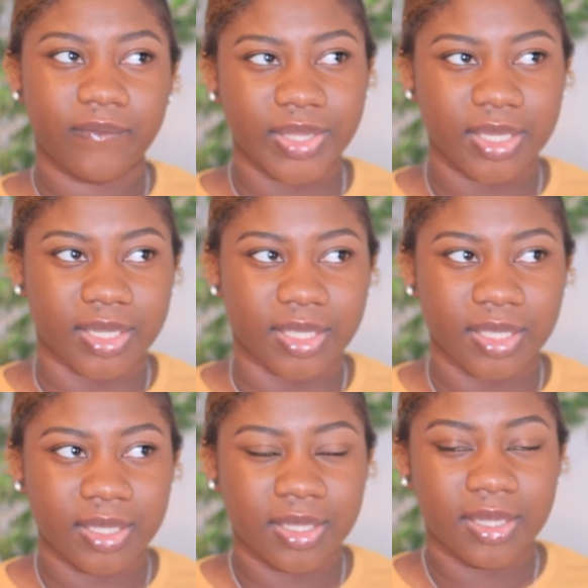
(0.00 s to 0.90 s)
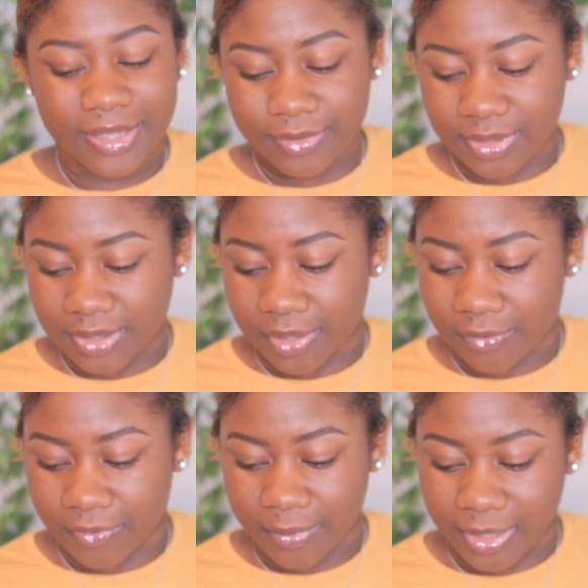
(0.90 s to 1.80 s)
fitted it was a no
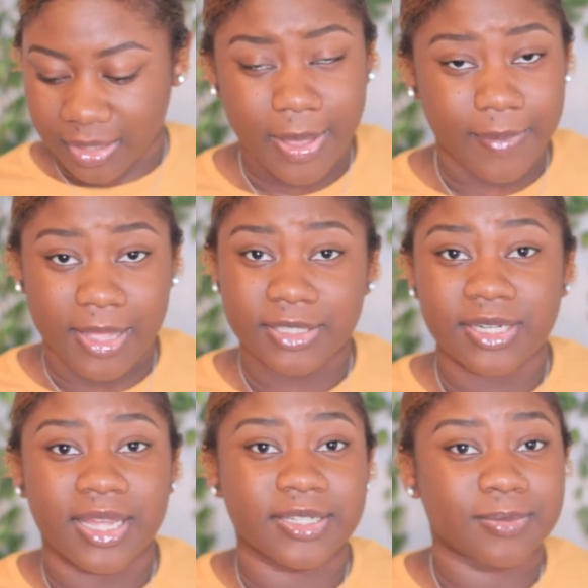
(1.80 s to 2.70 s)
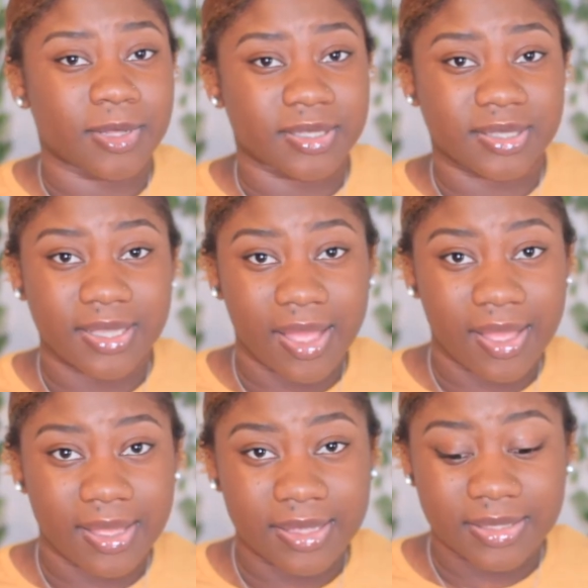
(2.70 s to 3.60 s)
for me maybe i should have got a smaller
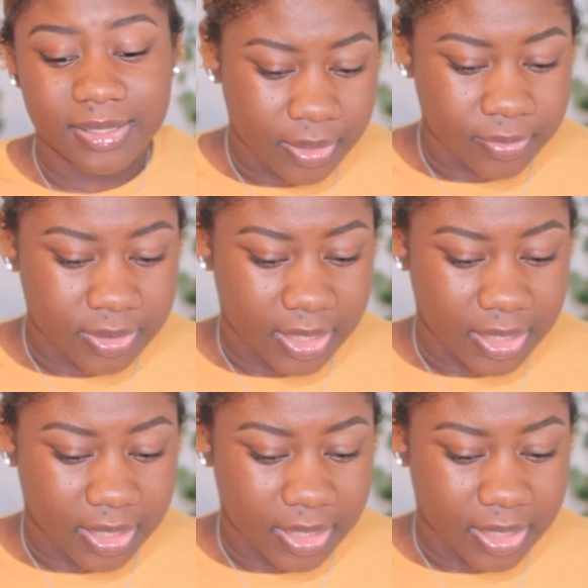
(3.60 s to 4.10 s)
size it was